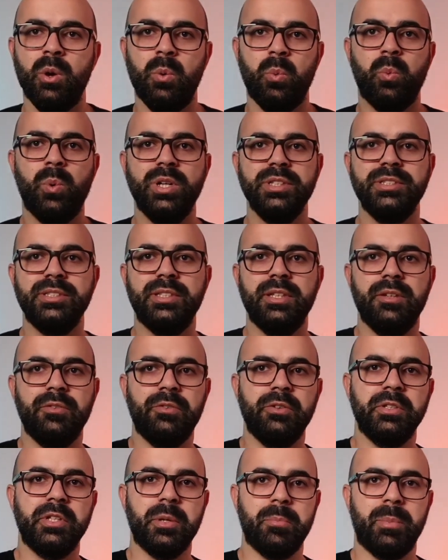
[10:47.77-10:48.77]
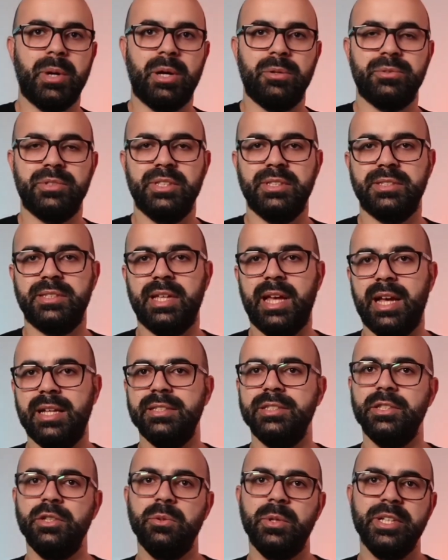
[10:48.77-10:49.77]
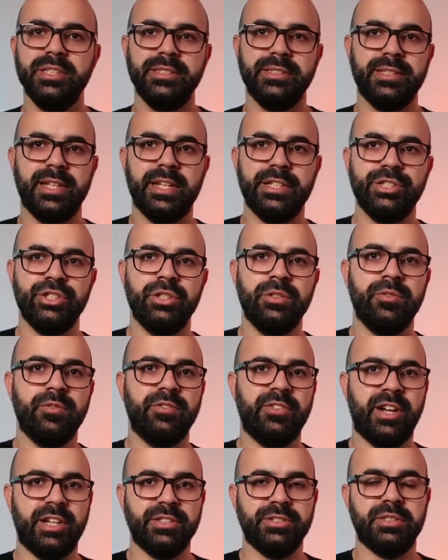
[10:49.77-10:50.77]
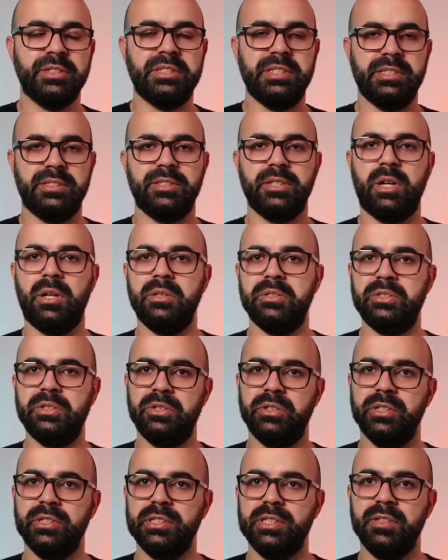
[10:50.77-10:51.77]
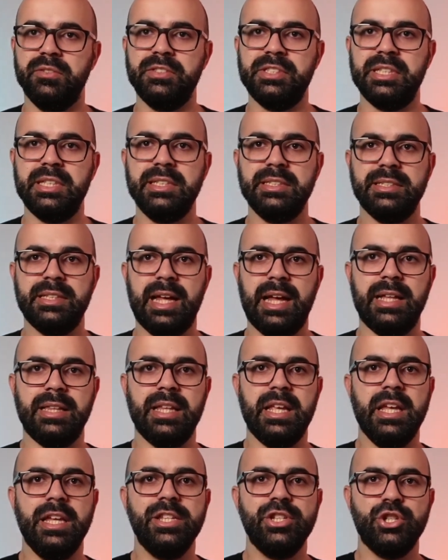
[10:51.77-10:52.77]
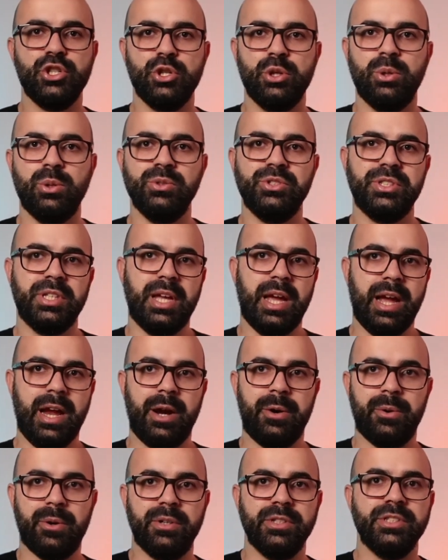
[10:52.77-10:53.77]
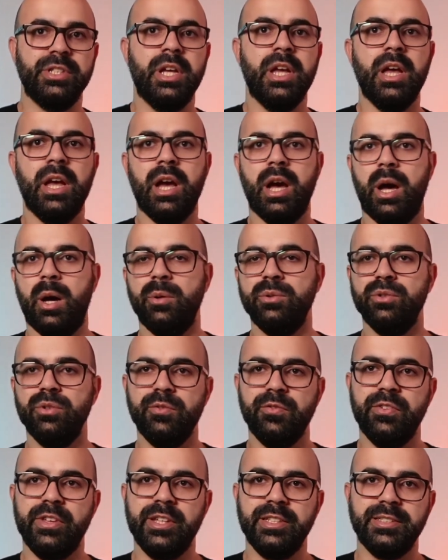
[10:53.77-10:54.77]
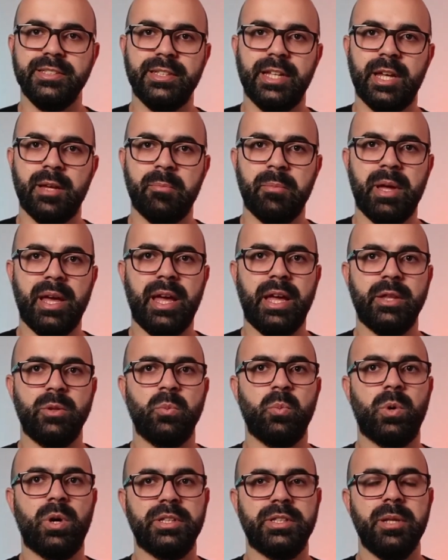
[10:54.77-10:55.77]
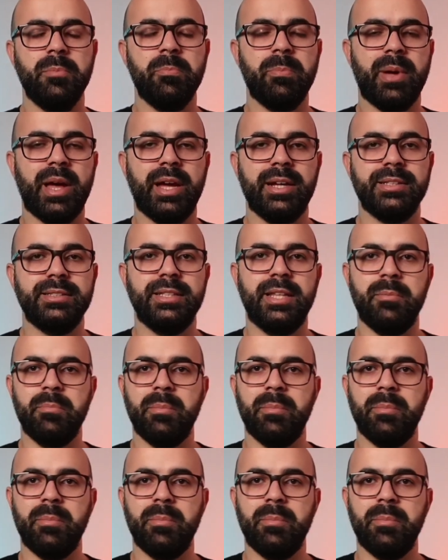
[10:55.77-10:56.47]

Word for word: What's different about this SEO extension versus its alternatives is that it shows errors, how to fix them and what impact they